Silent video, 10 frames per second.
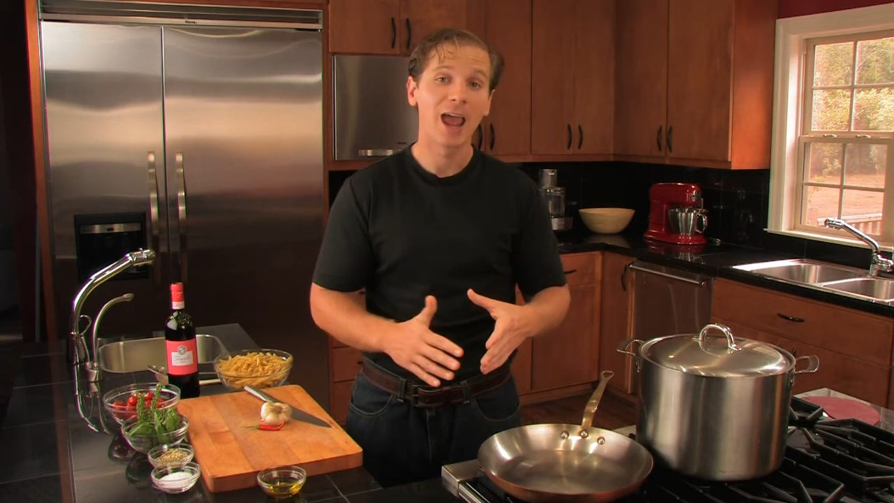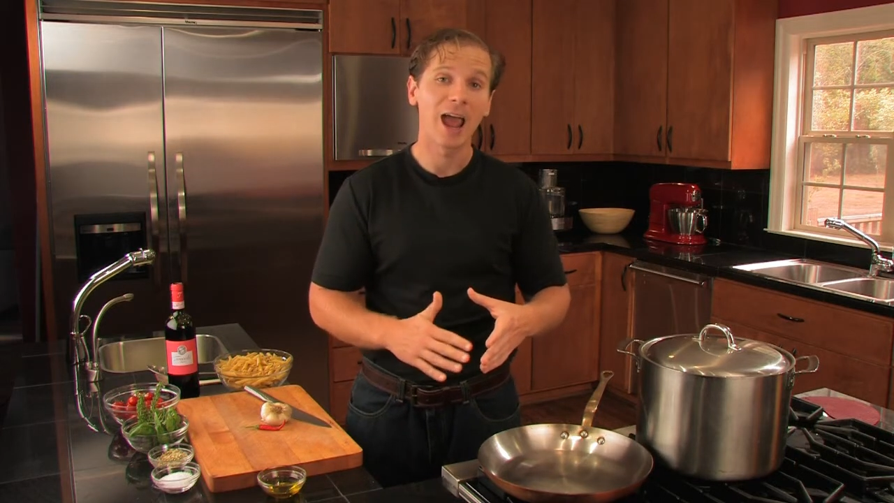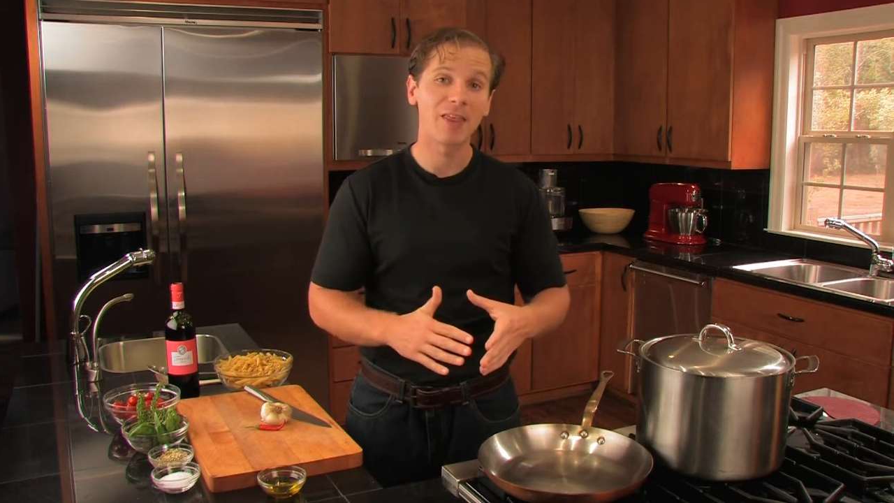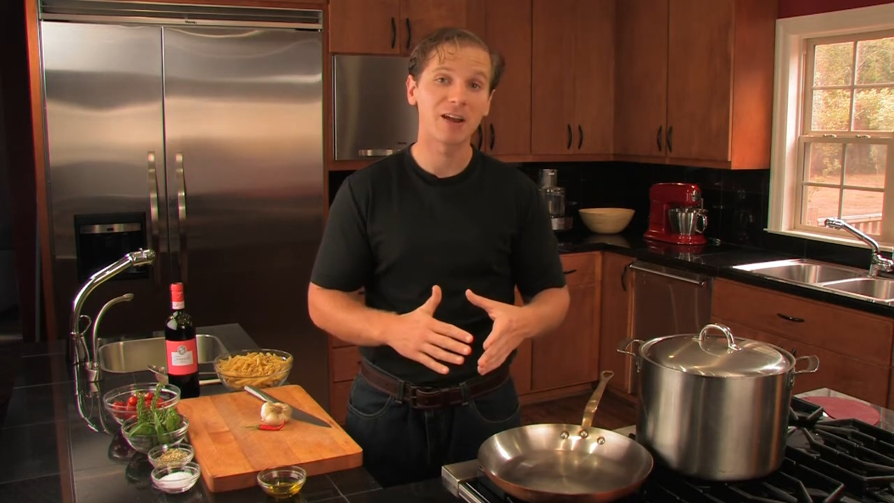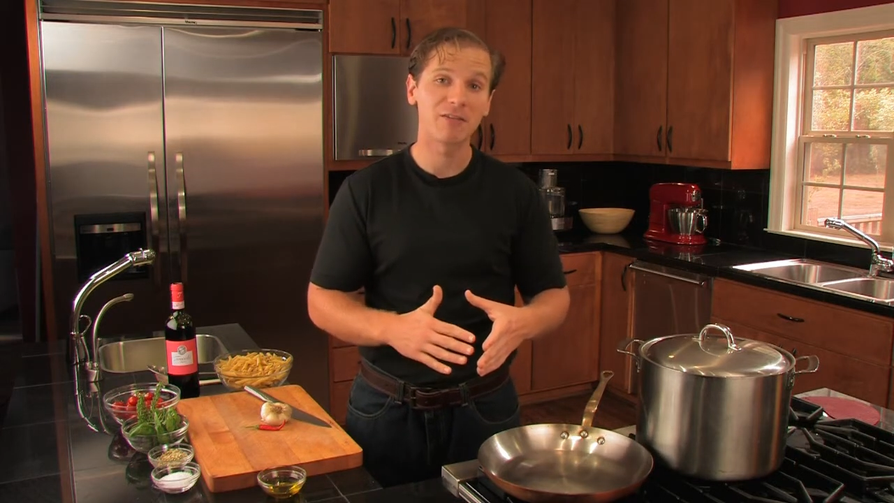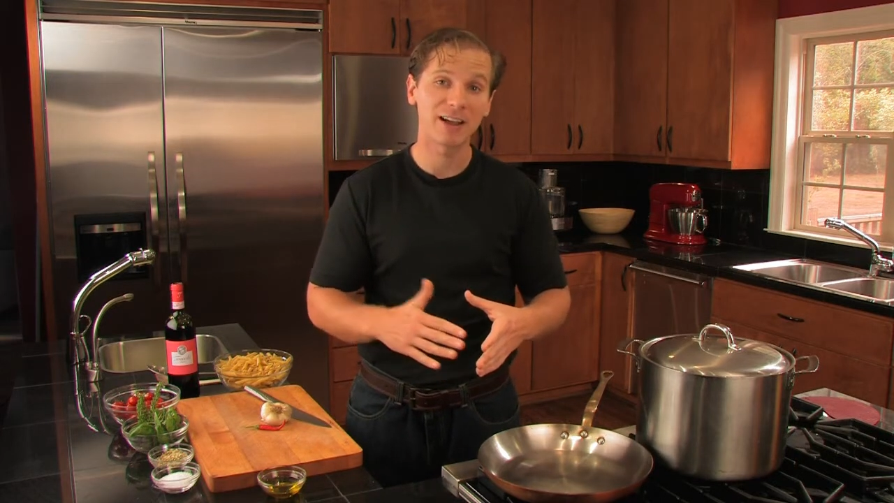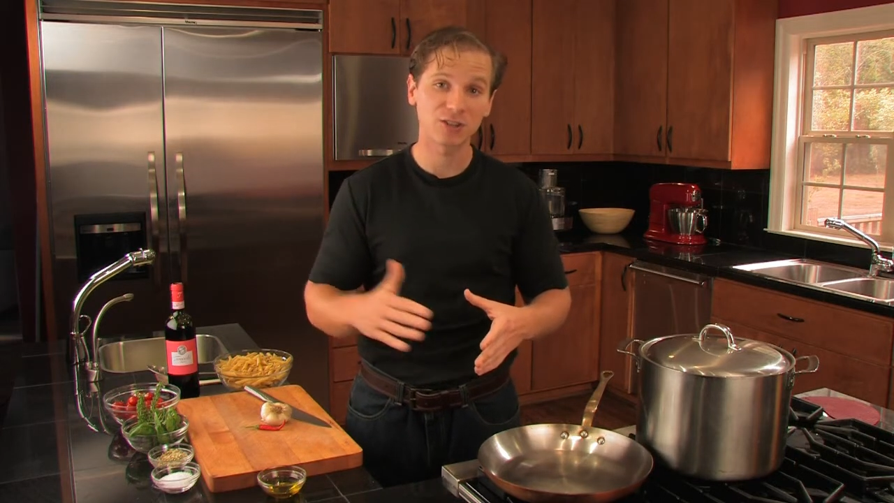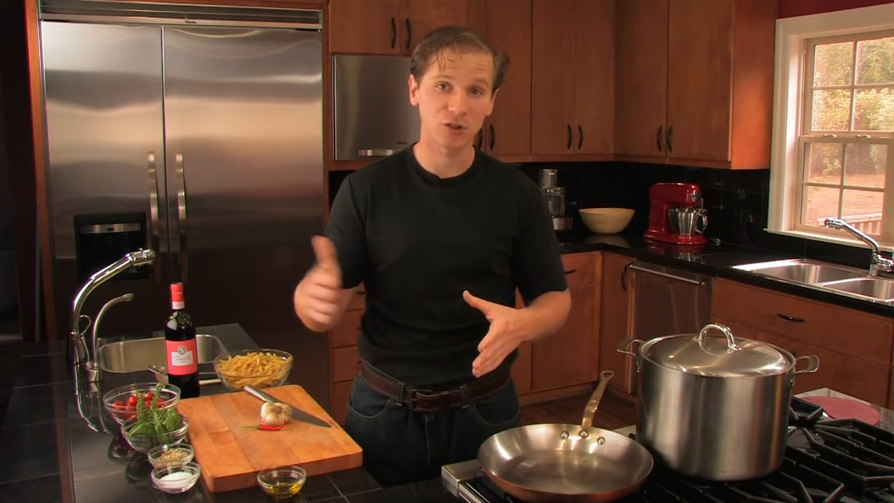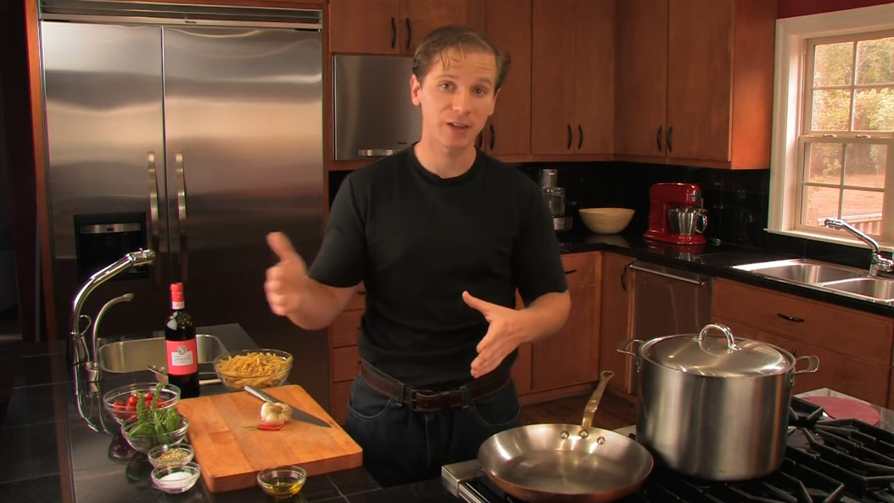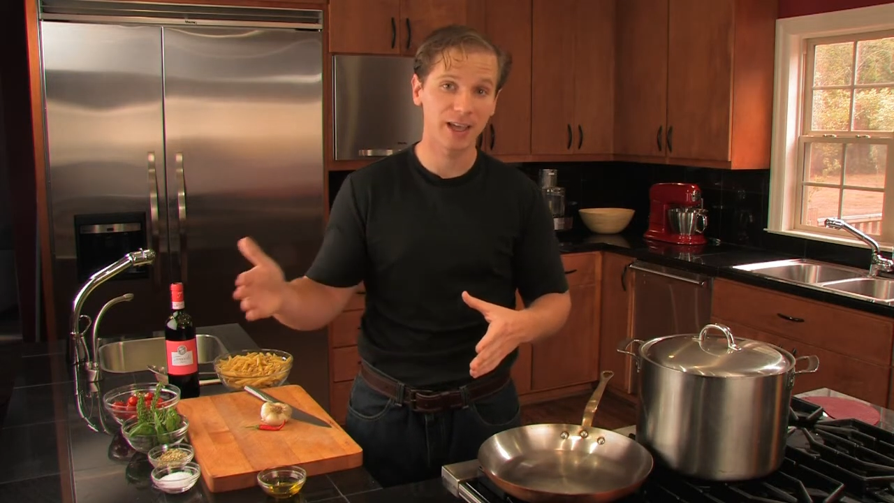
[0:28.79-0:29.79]
And then
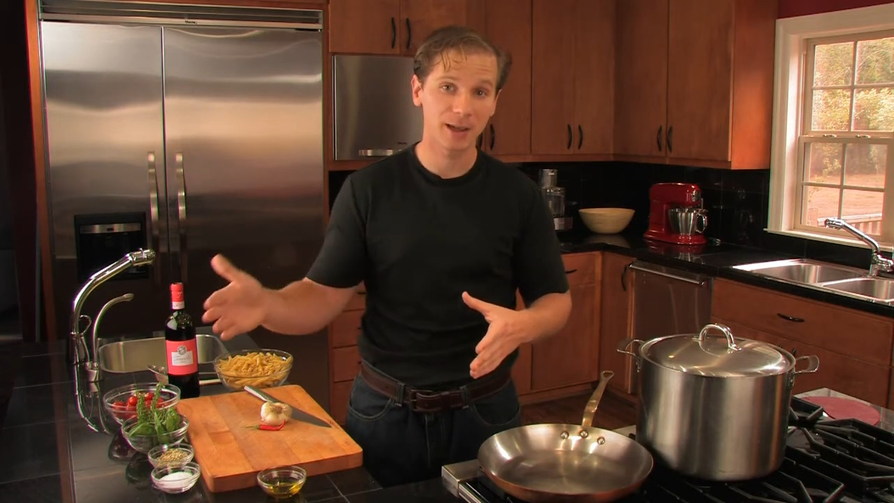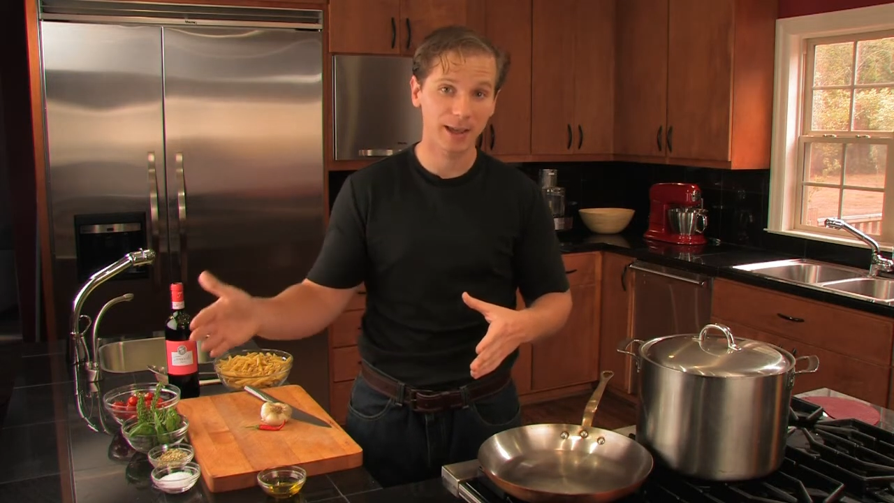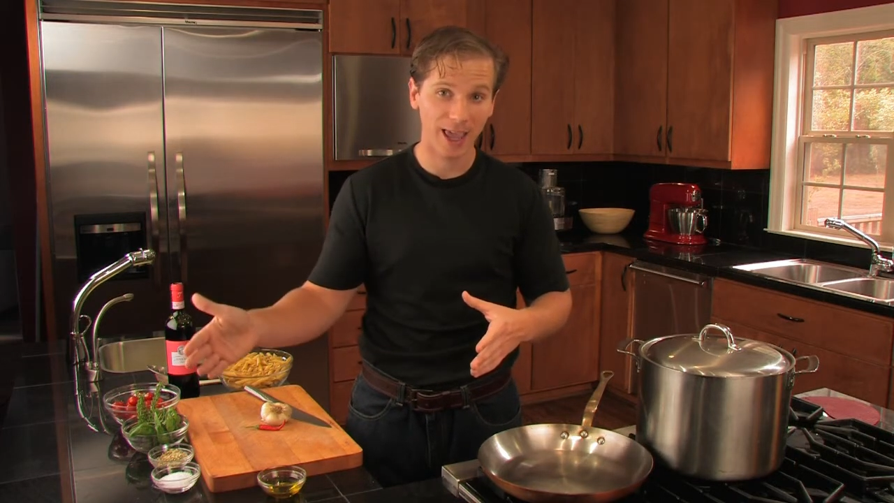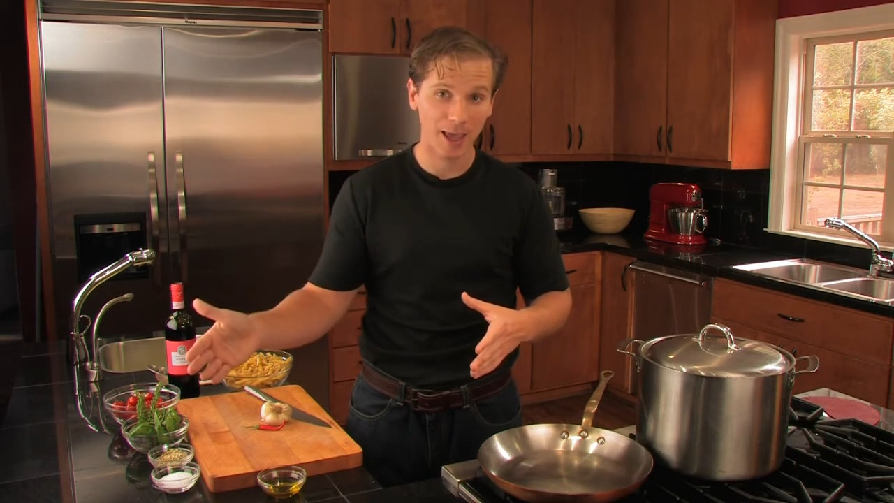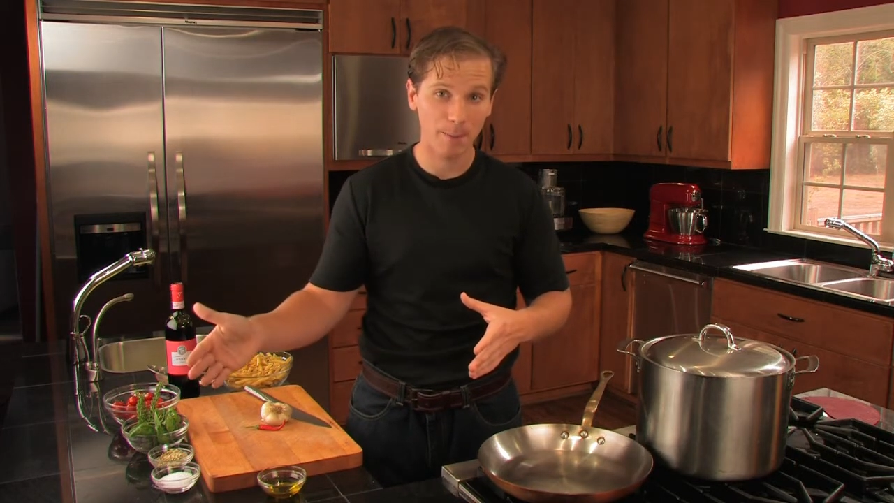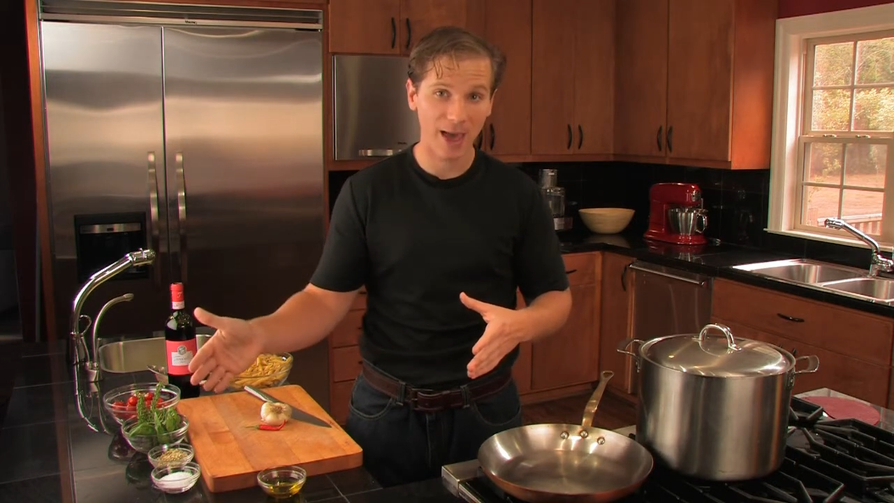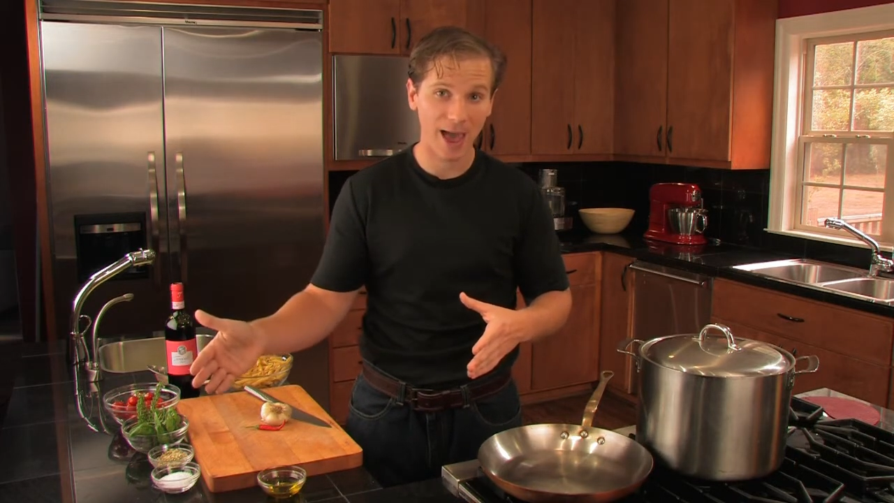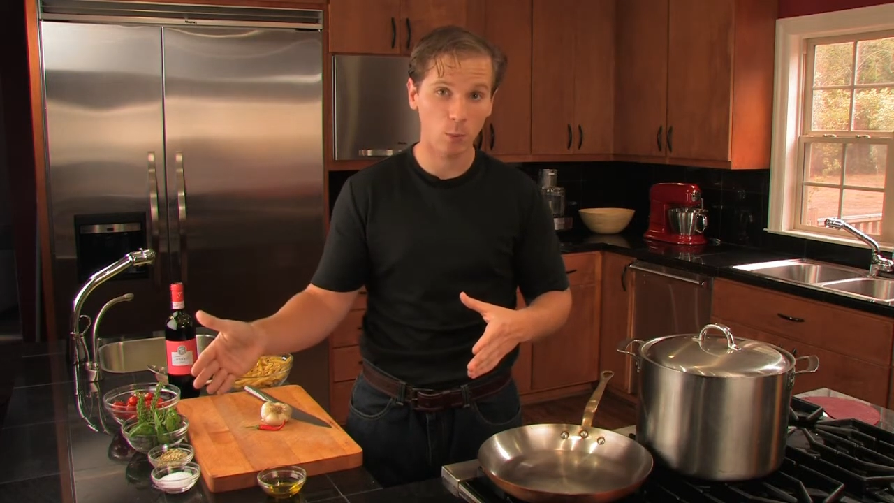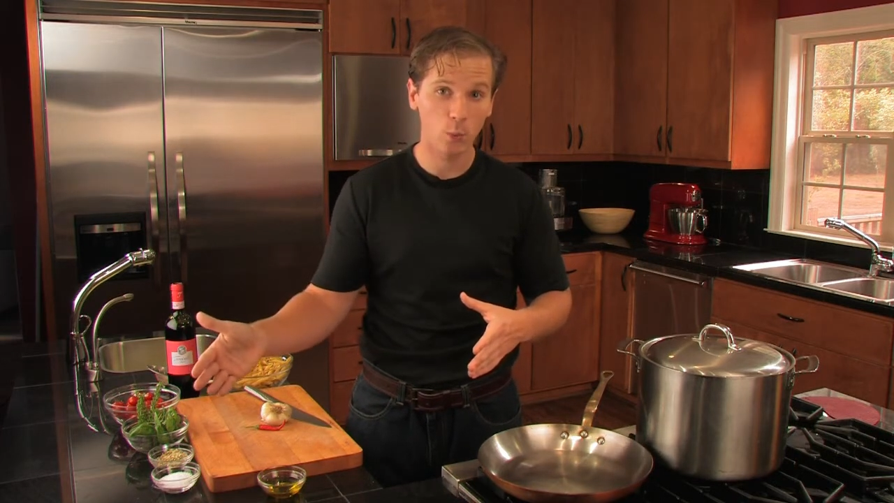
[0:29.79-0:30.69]
eventually it came back